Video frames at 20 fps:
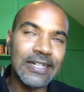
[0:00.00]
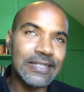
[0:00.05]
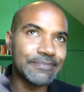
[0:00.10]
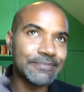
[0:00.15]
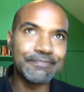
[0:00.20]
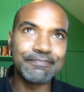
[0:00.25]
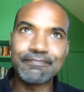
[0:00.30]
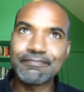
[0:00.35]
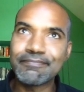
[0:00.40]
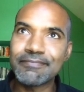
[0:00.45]

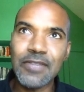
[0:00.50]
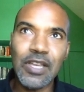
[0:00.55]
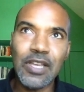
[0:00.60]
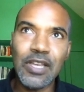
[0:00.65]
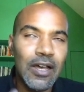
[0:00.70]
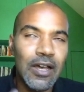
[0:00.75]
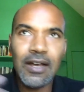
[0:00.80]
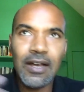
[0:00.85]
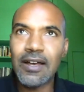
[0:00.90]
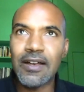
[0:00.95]
um,
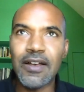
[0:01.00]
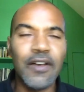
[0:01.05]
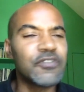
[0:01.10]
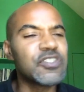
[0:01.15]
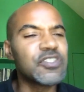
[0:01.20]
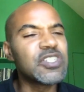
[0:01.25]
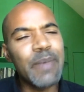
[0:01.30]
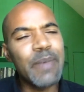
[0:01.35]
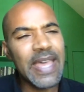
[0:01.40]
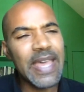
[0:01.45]
uh,
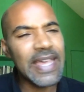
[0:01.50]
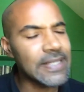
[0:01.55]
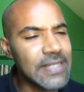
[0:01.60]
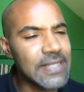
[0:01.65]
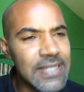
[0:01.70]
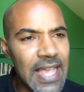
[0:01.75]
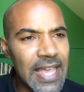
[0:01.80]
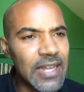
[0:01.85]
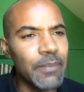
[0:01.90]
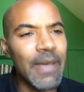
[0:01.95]
of
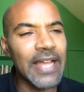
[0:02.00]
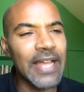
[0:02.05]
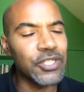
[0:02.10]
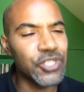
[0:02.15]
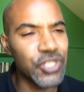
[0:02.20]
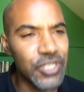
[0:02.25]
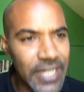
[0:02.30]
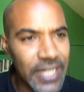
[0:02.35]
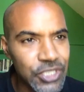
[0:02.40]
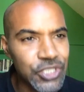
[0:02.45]
space and
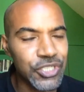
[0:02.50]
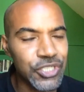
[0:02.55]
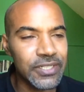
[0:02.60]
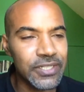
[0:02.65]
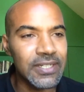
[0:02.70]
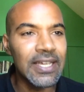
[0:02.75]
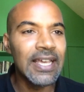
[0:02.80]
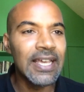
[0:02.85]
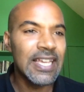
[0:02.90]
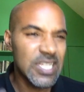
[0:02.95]

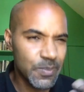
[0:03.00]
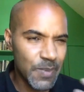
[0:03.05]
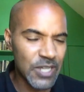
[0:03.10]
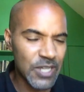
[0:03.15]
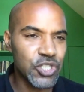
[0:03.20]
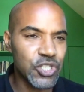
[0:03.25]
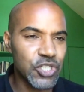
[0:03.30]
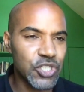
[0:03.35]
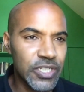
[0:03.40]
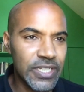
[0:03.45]
imagination,
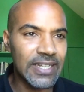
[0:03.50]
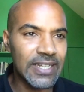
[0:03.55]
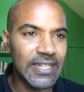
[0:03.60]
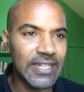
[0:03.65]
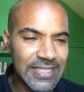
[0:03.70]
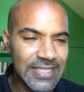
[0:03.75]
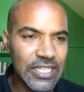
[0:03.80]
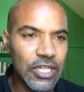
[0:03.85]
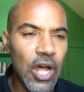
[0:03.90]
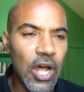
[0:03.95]
especially in,
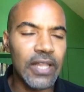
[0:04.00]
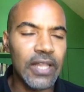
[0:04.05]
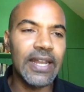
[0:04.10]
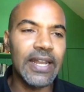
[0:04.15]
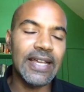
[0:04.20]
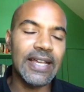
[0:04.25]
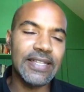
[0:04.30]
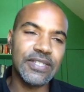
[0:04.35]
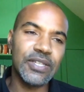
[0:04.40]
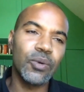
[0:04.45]
in
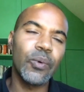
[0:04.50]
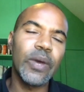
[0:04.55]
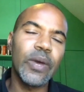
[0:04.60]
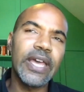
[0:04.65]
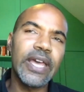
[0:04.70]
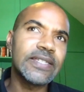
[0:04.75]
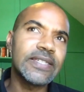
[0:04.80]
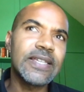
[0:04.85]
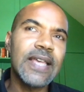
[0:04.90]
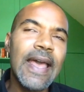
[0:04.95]
decolonizing
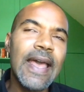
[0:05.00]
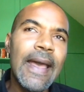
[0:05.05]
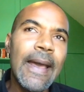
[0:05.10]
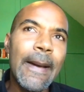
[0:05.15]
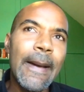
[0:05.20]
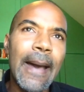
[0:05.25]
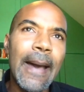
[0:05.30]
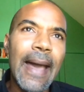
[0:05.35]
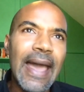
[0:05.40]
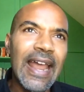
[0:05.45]
ways.
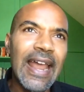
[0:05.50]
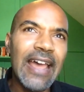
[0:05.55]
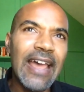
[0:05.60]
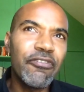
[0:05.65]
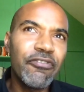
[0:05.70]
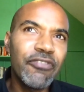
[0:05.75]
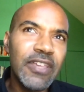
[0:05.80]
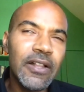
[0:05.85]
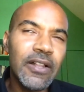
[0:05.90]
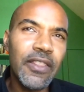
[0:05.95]
and
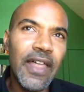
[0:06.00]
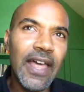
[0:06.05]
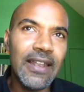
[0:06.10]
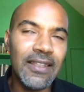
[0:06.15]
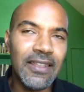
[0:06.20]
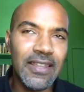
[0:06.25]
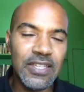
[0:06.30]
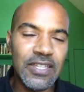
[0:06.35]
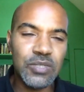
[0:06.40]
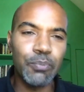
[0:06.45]
I feel
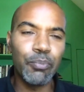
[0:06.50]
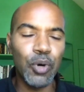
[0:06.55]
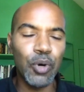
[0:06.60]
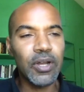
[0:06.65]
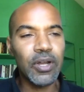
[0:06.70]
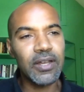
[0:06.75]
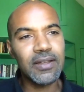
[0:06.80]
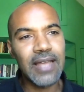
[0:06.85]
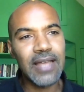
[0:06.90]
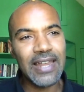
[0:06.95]
that this
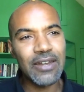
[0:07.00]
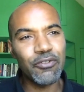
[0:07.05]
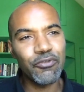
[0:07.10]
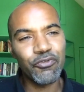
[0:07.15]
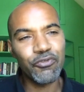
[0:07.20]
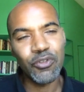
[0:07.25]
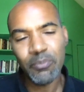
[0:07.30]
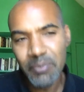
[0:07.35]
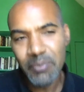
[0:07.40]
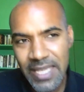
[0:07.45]
book kind
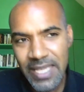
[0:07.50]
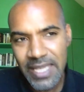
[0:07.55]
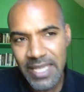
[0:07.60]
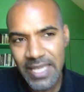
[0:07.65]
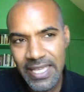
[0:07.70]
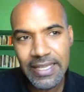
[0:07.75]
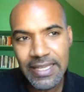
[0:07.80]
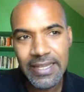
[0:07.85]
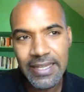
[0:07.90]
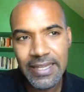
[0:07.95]
of, for
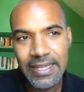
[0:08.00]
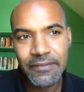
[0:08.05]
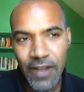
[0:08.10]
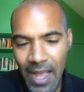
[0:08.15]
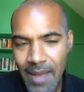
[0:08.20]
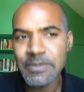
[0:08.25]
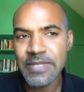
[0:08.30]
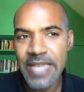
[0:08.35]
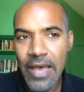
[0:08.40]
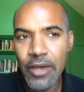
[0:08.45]
me,
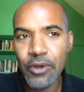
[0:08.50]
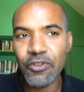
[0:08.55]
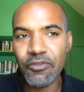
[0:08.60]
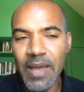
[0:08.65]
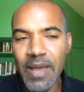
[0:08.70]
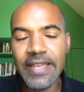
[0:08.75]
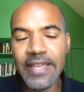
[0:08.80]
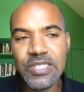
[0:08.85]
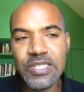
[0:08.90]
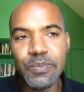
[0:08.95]
comes out of
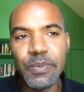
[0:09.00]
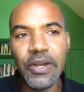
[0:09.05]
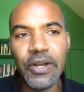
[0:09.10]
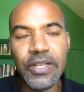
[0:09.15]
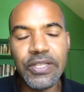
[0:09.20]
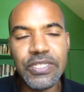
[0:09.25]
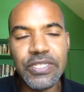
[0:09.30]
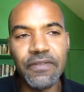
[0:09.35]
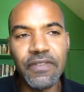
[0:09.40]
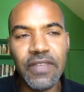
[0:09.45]
my
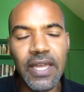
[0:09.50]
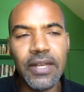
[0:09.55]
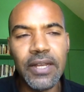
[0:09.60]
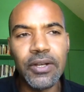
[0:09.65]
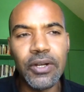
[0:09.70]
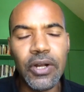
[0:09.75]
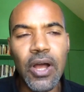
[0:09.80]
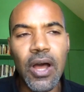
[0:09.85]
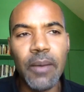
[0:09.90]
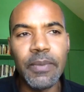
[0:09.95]
experience of the
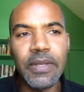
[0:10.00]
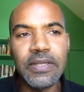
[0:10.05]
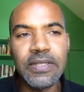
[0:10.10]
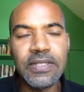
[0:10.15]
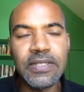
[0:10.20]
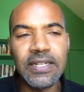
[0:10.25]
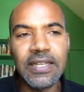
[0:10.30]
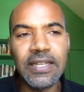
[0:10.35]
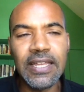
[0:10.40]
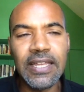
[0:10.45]

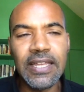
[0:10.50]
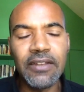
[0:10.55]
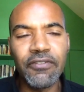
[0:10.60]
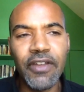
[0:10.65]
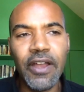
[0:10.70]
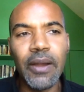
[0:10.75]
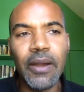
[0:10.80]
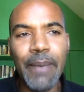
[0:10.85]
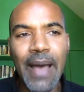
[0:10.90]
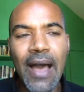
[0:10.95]
undercommons in, in a
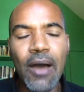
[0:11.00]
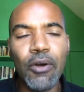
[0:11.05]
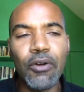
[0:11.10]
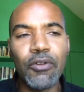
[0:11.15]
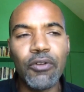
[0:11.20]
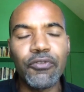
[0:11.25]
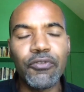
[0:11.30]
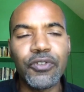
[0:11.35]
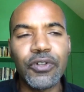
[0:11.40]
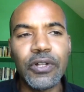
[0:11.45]
very
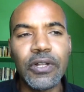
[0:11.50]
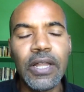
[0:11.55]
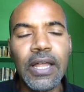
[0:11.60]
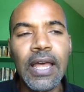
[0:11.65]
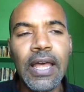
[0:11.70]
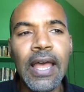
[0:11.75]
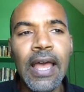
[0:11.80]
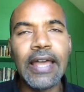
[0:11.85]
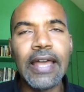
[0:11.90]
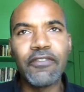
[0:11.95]
powerful
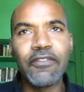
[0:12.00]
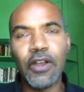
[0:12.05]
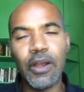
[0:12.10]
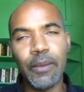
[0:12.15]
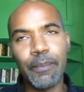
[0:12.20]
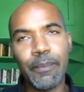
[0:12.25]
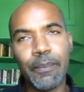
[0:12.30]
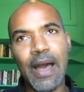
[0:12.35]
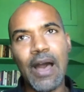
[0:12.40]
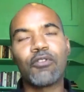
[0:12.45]
in a
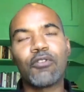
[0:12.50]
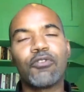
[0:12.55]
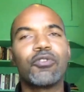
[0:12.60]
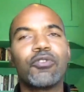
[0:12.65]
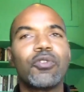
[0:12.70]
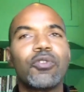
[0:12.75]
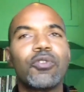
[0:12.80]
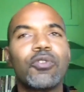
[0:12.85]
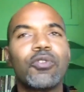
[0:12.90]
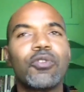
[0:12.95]
very
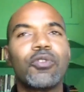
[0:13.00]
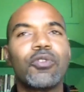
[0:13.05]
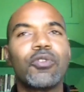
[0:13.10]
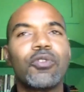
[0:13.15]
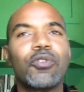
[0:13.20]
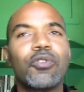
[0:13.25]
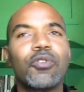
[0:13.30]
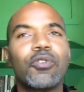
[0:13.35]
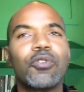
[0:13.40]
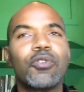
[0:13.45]
powerful
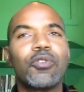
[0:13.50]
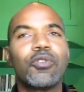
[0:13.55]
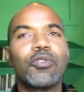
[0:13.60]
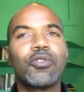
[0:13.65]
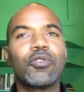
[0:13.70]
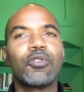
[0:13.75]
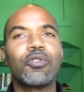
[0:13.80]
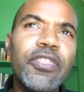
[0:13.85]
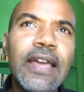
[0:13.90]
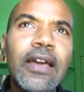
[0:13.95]
way. I
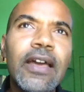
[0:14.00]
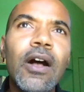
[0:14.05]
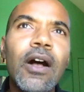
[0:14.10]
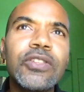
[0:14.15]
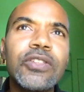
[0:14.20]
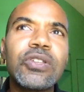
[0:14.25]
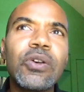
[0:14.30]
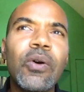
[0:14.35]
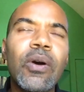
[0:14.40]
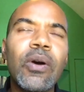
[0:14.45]
want to think
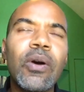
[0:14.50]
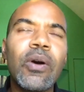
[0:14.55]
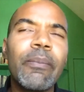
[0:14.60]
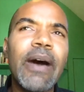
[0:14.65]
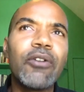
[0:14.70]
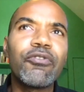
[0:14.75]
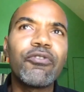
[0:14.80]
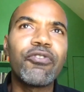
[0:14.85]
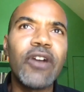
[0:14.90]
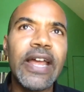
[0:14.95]
also
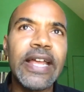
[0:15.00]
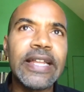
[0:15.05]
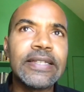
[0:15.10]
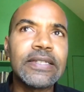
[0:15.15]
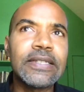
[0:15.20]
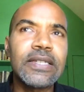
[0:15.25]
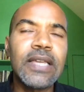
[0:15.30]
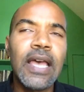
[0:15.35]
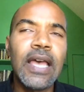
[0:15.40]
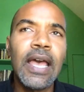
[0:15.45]
about
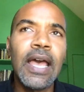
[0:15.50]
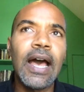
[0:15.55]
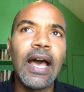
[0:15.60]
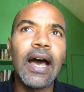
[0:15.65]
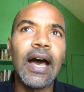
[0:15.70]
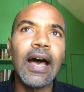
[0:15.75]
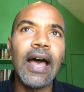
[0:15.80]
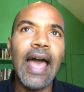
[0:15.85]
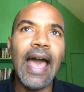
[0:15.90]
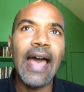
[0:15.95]
friends
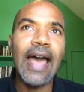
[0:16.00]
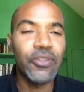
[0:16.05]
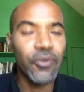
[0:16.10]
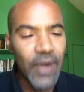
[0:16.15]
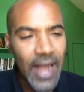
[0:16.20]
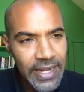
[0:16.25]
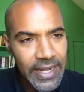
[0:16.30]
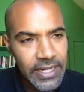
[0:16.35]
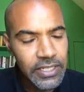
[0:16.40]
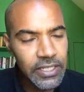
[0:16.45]
uh, at
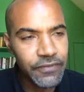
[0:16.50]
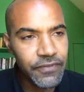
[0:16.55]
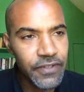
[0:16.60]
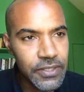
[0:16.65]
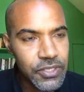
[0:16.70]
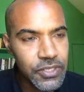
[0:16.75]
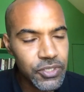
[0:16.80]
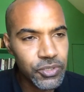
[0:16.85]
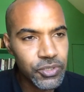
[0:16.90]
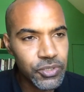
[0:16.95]
the Radcliffe
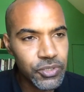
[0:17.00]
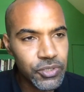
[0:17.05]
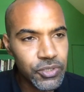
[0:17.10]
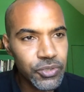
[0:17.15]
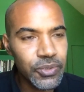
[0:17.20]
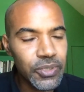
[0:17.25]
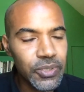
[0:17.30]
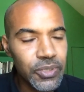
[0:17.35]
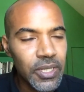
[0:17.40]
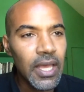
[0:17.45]

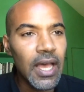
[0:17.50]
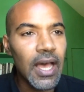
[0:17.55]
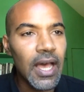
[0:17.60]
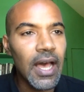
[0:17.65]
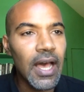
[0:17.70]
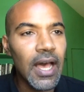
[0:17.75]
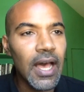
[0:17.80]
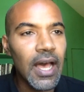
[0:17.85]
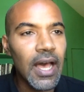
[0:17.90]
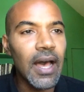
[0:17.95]
Institute
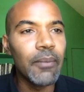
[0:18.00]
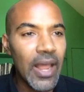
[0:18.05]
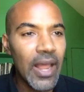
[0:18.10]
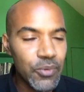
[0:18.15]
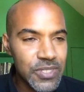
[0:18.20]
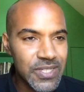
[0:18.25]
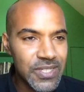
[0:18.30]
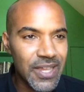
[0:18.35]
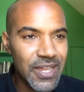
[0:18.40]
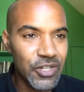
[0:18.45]
um, when
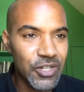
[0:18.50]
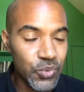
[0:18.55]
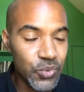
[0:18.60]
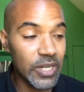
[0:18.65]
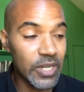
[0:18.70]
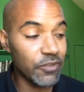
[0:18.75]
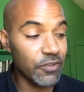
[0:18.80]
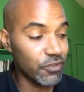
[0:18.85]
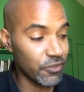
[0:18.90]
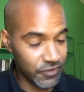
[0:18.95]
I was there in
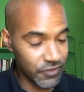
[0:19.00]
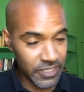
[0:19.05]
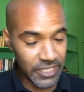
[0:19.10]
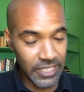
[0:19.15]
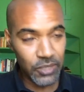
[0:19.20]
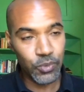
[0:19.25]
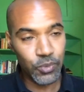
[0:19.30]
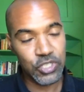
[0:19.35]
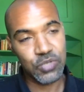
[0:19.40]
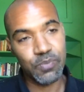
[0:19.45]

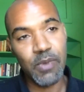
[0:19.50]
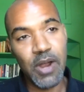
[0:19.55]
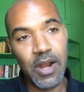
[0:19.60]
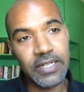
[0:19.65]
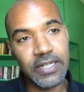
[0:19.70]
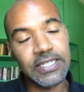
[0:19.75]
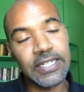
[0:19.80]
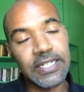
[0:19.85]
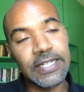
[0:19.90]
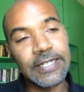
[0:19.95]
2015, which
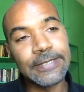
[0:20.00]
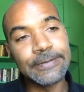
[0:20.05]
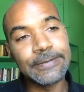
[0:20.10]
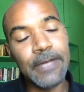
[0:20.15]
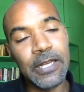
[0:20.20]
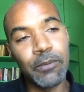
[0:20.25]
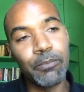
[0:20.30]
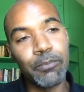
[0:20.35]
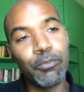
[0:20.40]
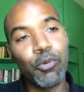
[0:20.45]
marked um,
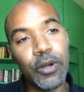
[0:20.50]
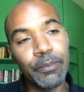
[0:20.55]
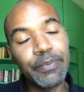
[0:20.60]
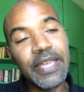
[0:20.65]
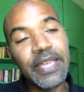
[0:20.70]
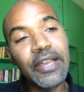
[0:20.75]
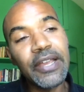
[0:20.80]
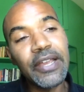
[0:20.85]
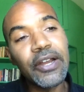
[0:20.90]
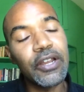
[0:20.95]
an important
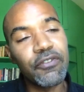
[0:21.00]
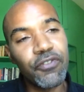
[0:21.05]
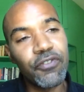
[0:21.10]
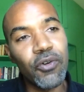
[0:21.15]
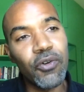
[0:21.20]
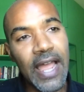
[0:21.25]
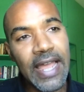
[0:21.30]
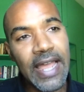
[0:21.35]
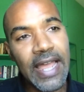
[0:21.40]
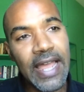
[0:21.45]
period
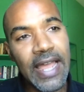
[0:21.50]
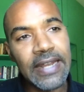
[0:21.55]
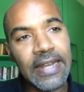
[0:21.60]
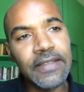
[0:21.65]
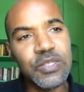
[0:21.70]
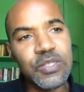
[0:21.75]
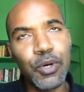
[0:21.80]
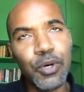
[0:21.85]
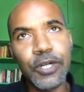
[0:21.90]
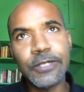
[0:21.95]
for writing
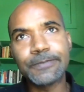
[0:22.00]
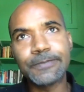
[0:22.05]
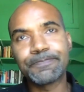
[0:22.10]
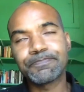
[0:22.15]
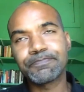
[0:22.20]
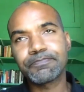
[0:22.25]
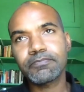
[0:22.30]
this book,